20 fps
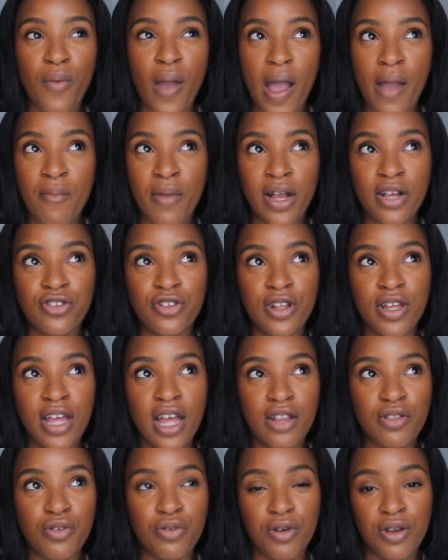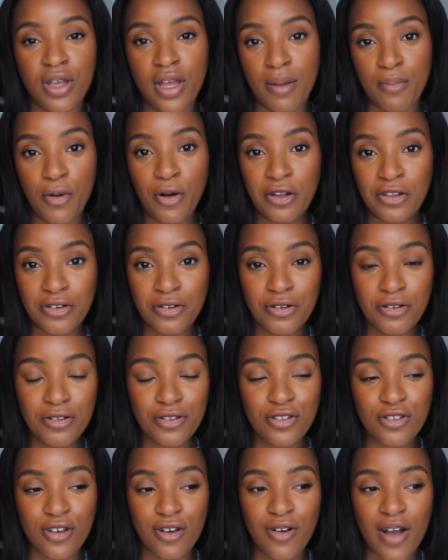I'm actually doing a model,
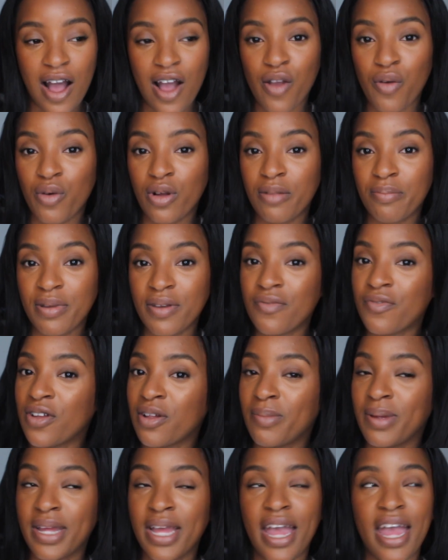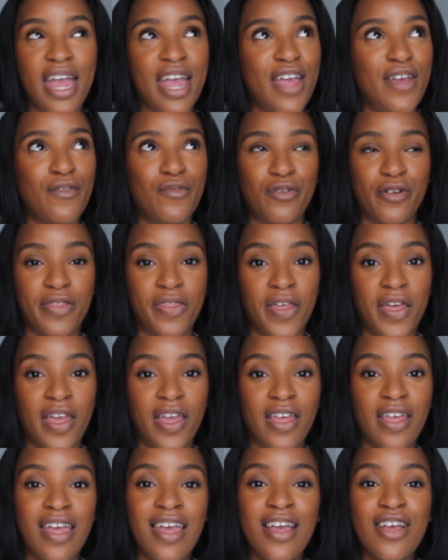so I will be filming
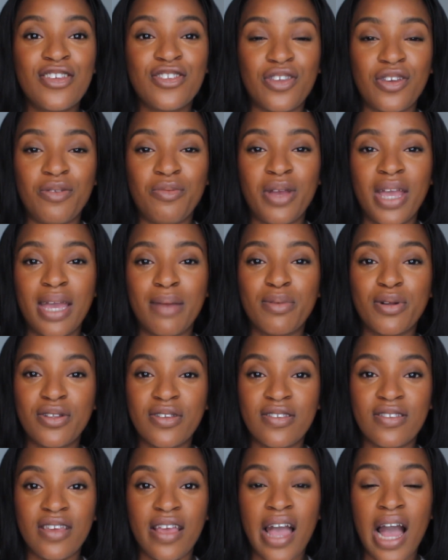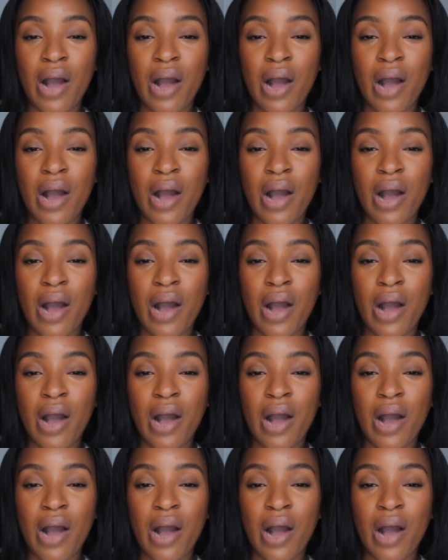everything, so you'll be able to see